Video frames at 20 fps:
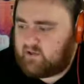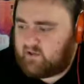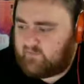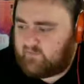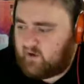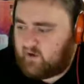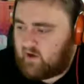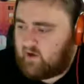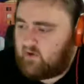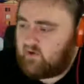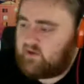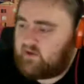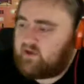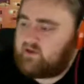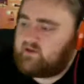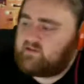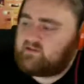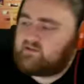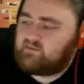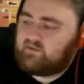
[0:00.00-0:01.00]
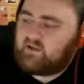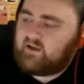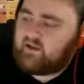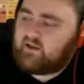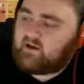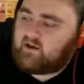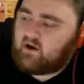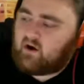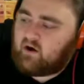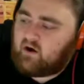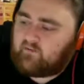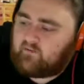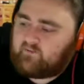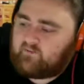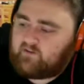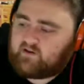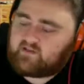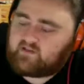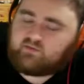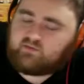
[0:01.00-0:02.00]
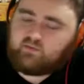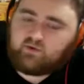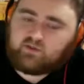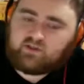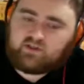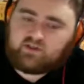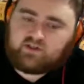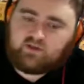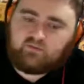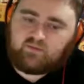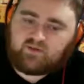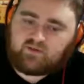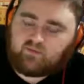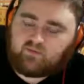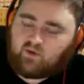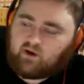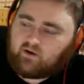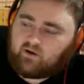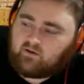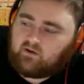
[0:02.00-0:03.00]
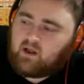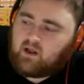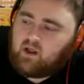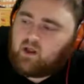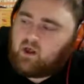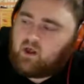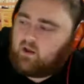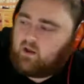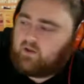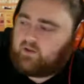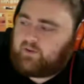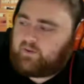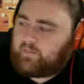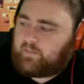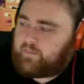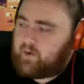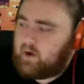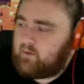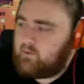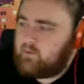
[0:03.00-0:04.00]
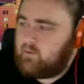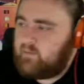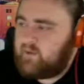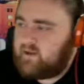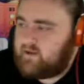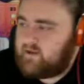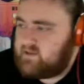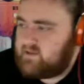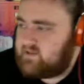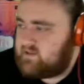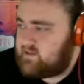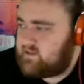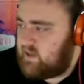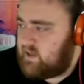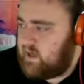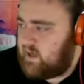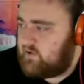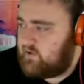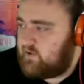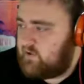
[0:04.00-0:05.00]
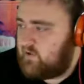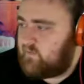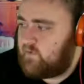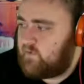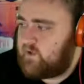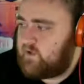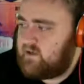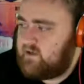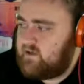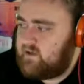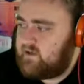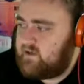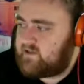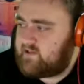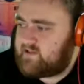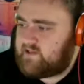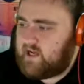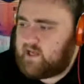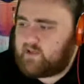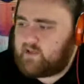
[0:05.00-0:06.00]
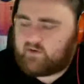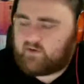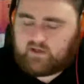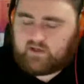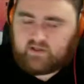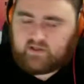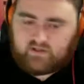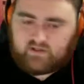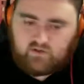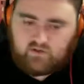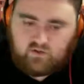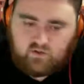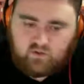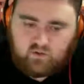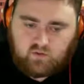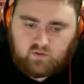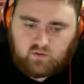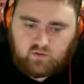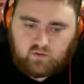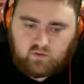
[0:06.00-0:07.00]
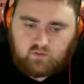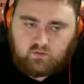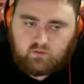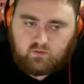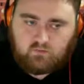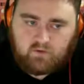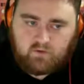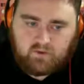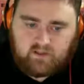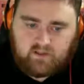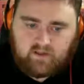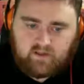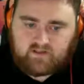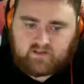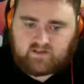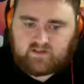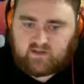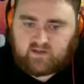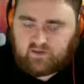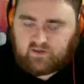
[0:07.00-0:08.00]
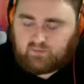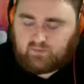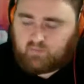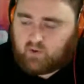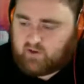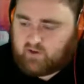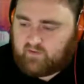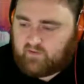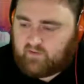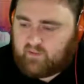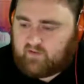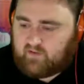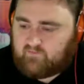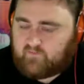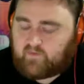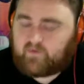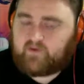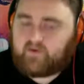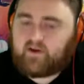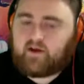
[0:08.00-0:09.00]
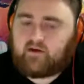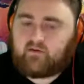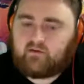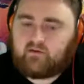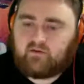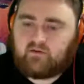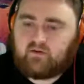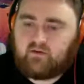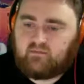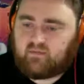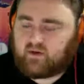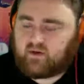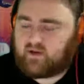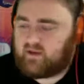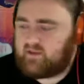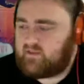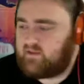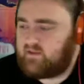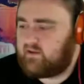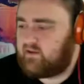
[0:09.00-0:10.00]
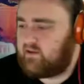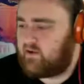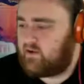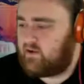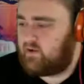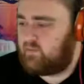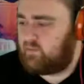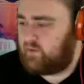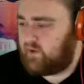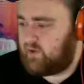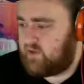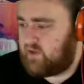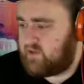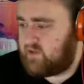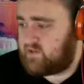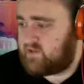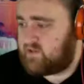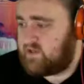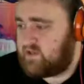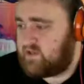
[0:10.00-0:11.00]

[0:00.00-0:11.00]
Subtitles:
If Aoki is leading off, he's really cheap as well. The problem is I don't know if we're going to need the salary to really necessarily punt that far down, but I think they're good plays.